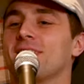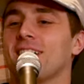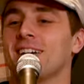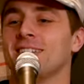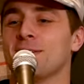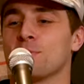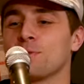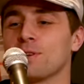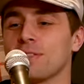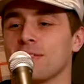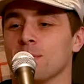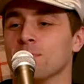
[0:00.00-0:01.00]
I did that with our
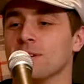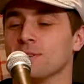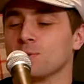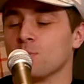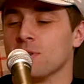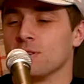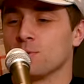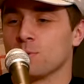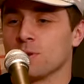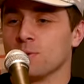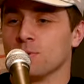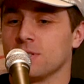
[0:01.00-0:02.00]
thumbnails once,
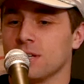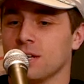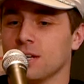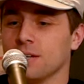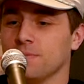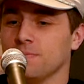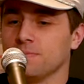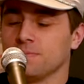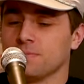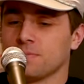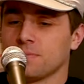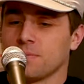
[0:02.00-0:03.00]
where it was something
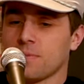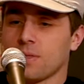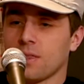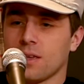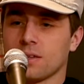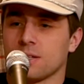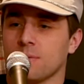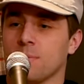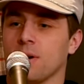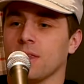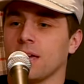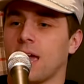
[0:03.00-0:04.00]

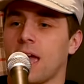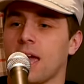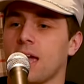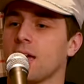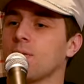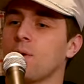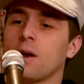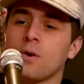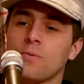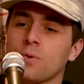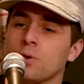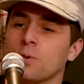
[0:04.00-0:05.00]
about like I don't know
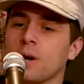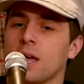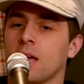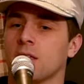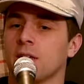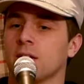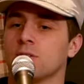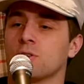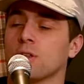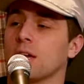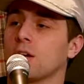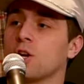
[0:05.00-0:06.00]
if we were doing aliens or
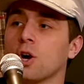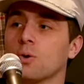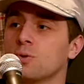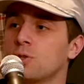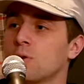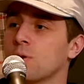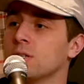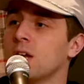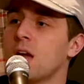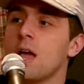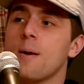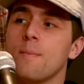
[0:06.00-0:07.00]
like ghost stories.
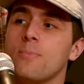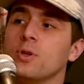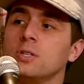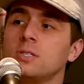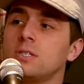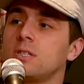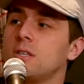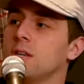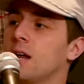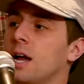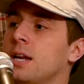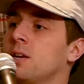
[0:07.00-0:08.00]
I
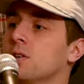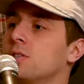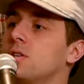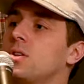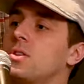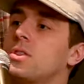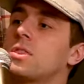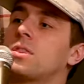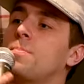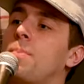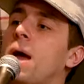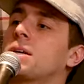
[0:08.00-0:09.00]
didn't notice it.
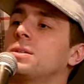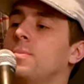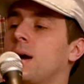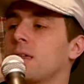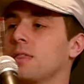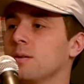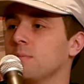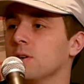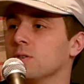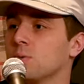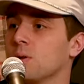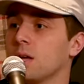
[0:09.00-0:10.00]
Back-to-back
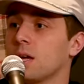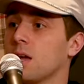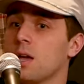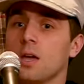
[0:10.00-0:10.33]
thumbnails were like